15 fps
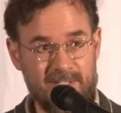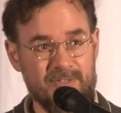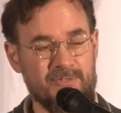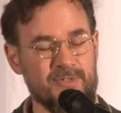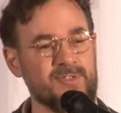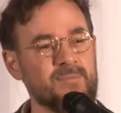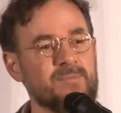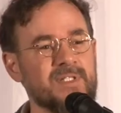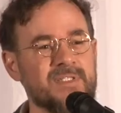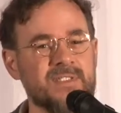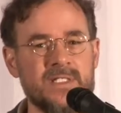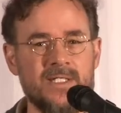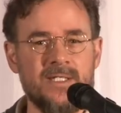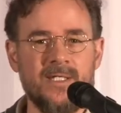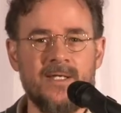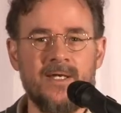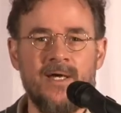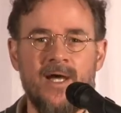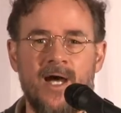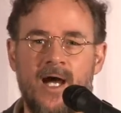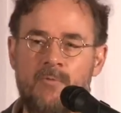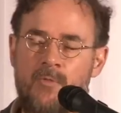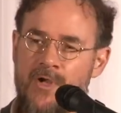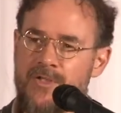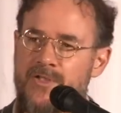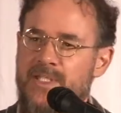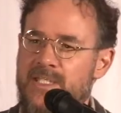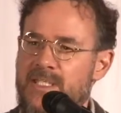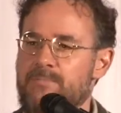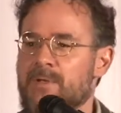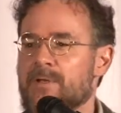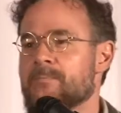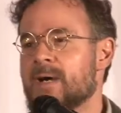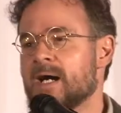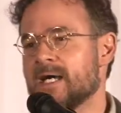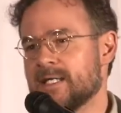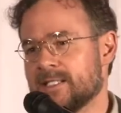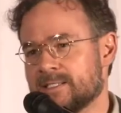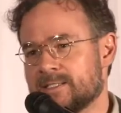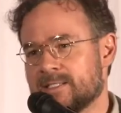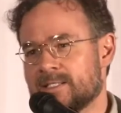for Simplicity, I want you to keep in mind